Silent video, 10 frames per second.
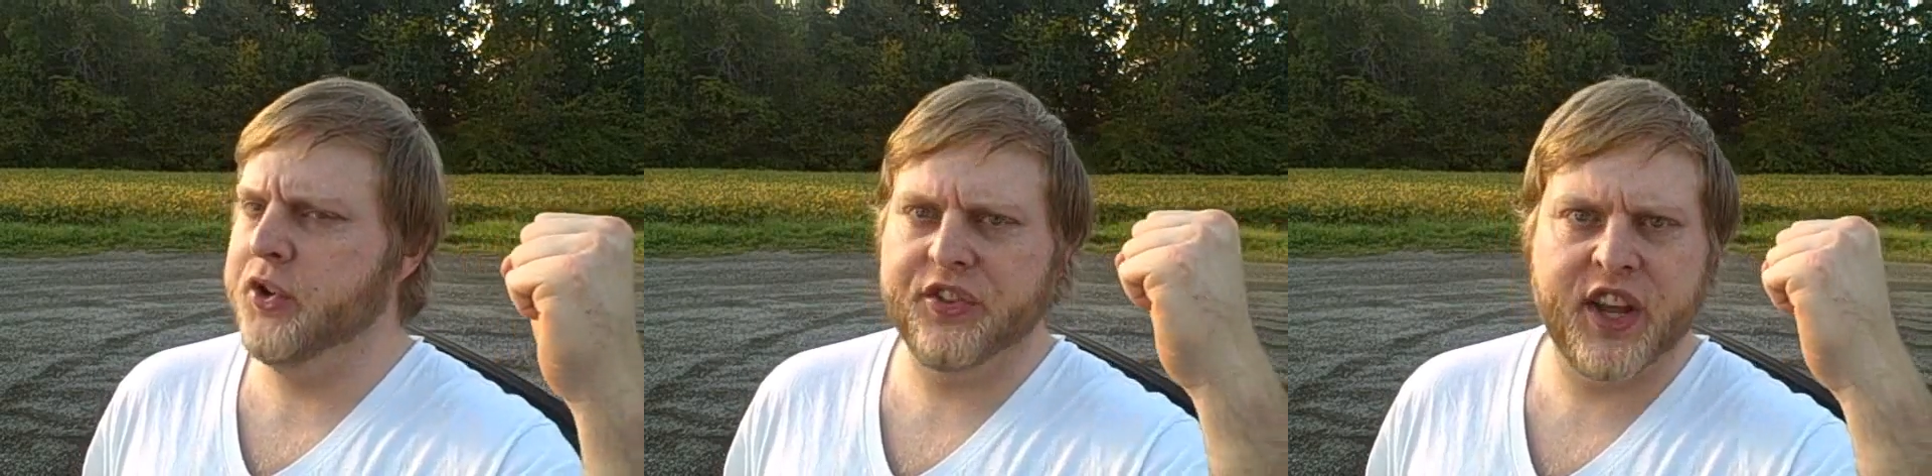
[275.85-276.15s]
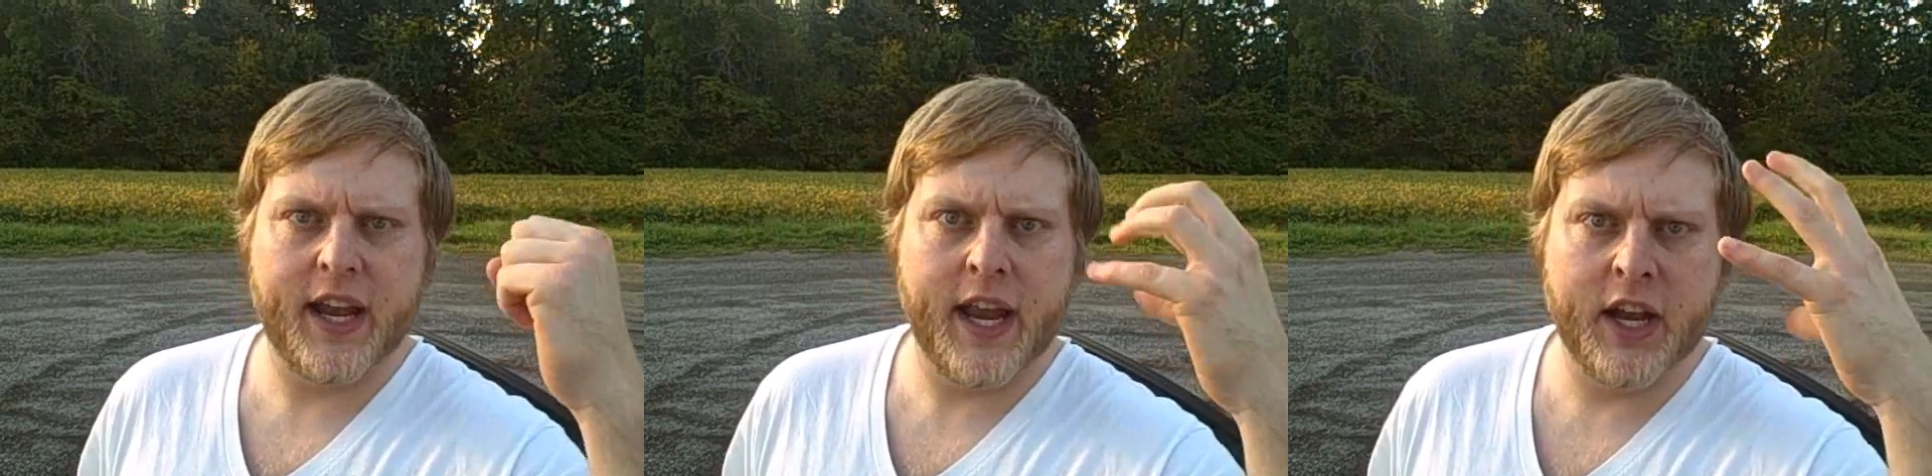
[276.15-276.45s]
You just
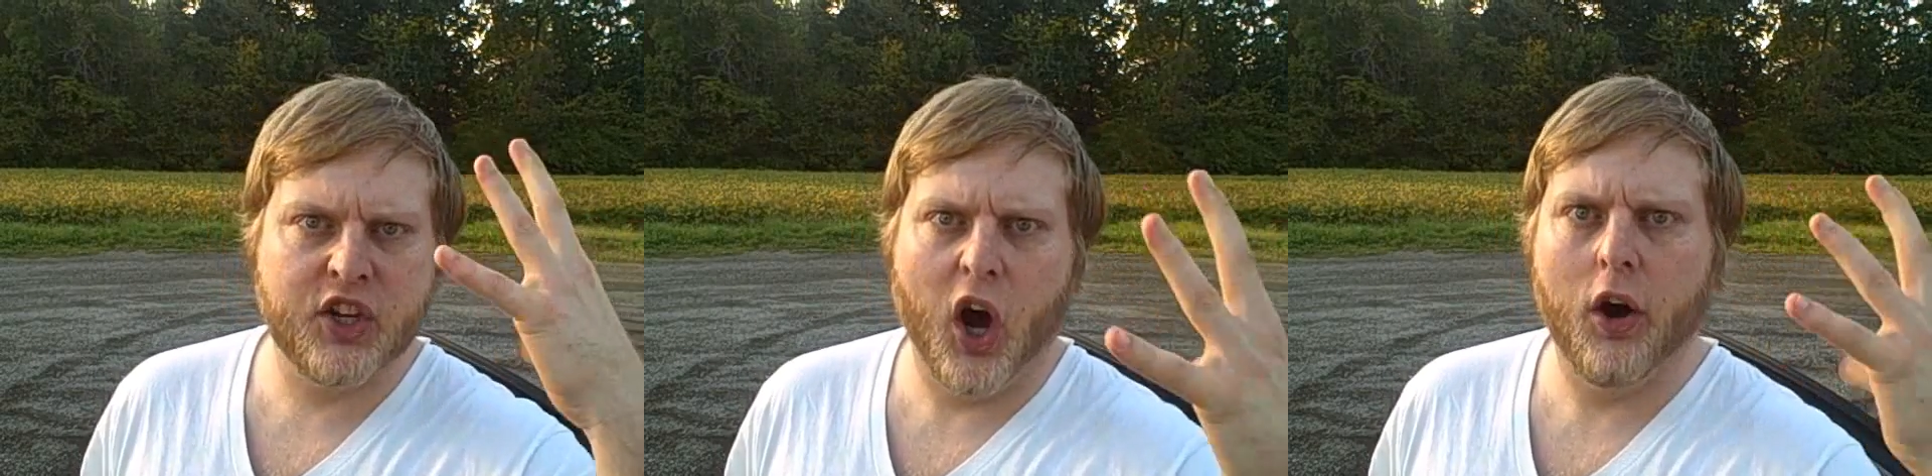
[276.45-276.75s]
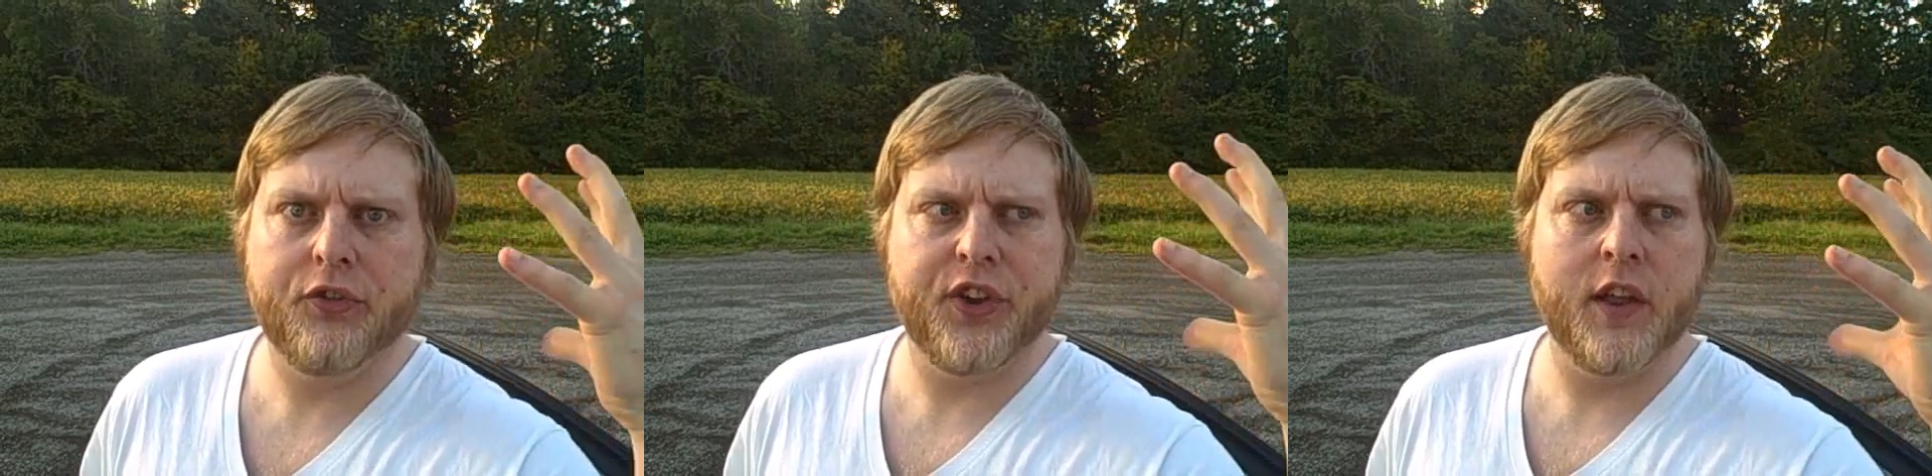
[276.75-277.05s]
get
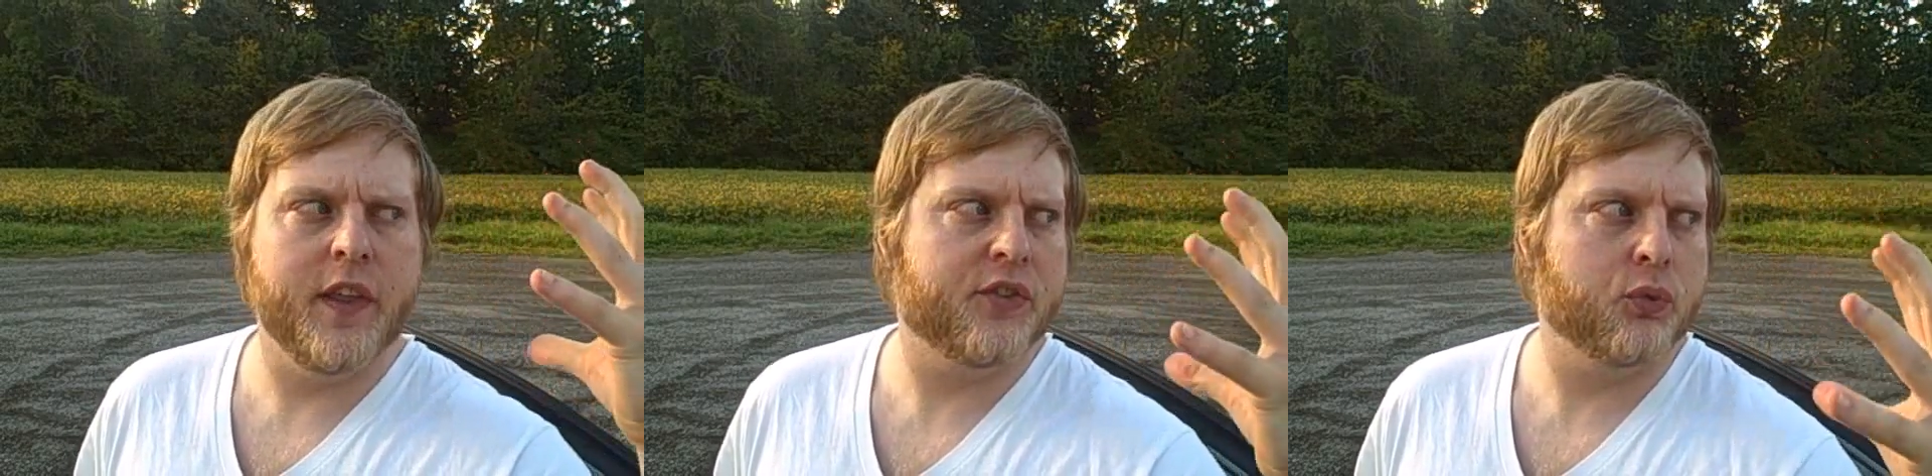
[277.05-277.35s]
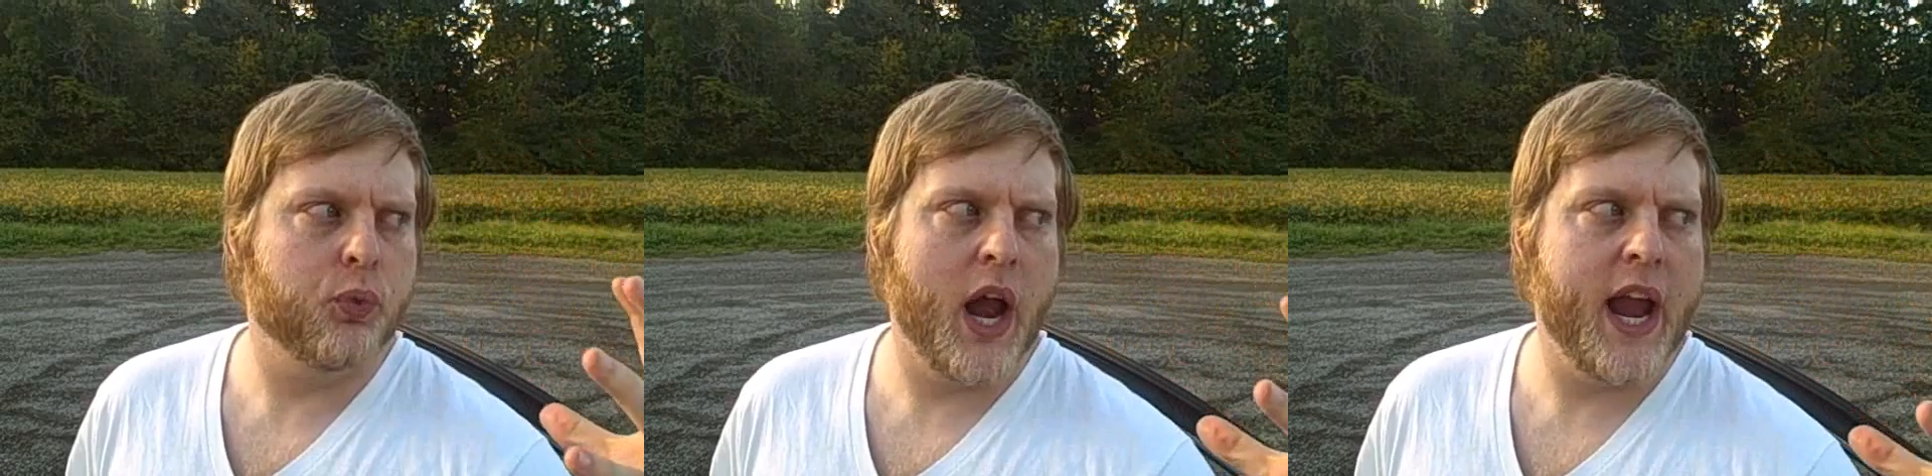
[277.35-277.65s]
engulfed in this
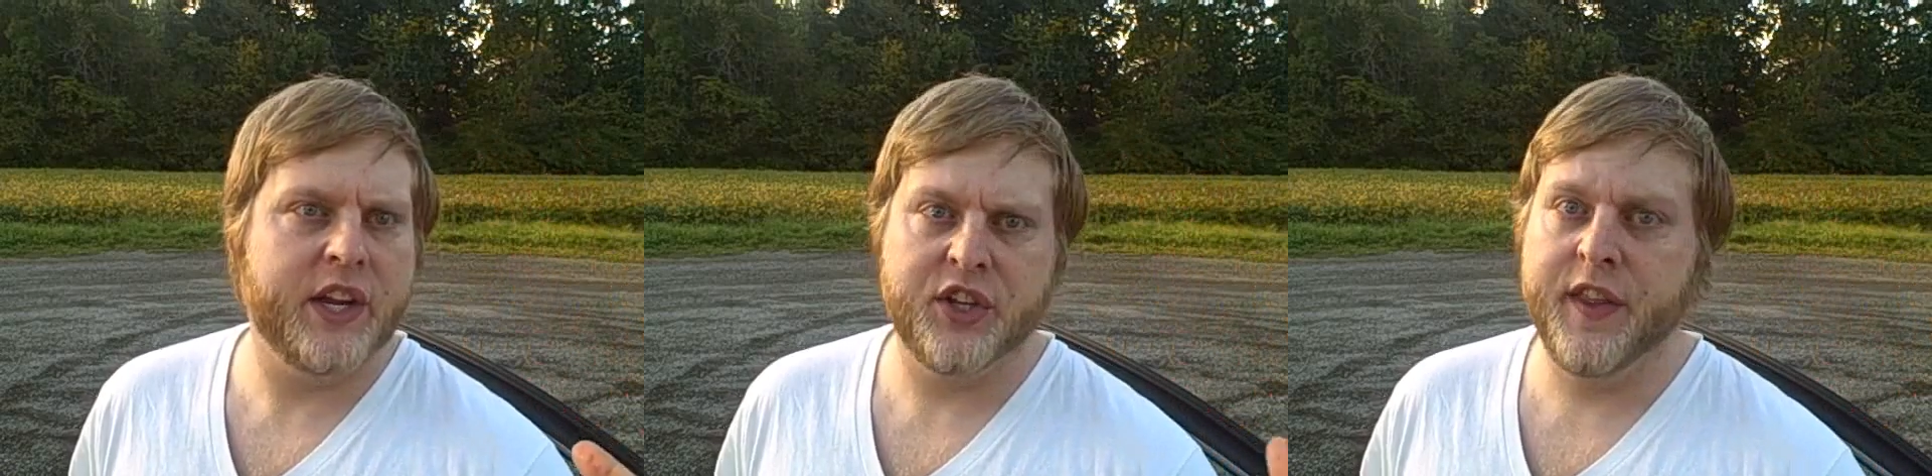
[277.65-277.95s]
rage.